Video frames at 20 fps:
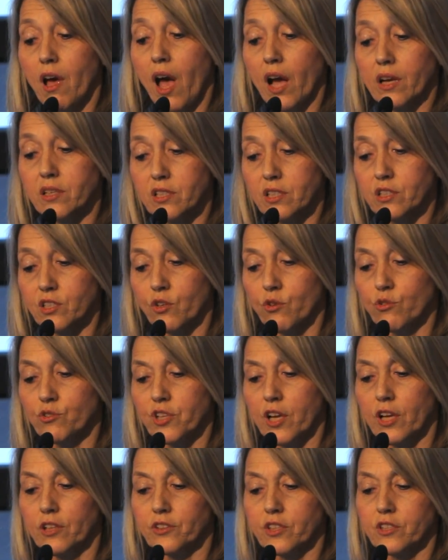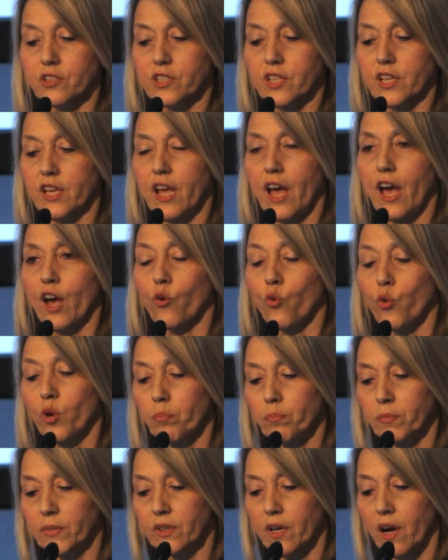access consultancy,
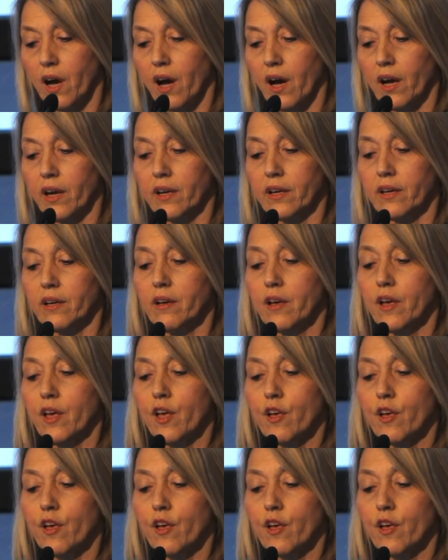equipment hire,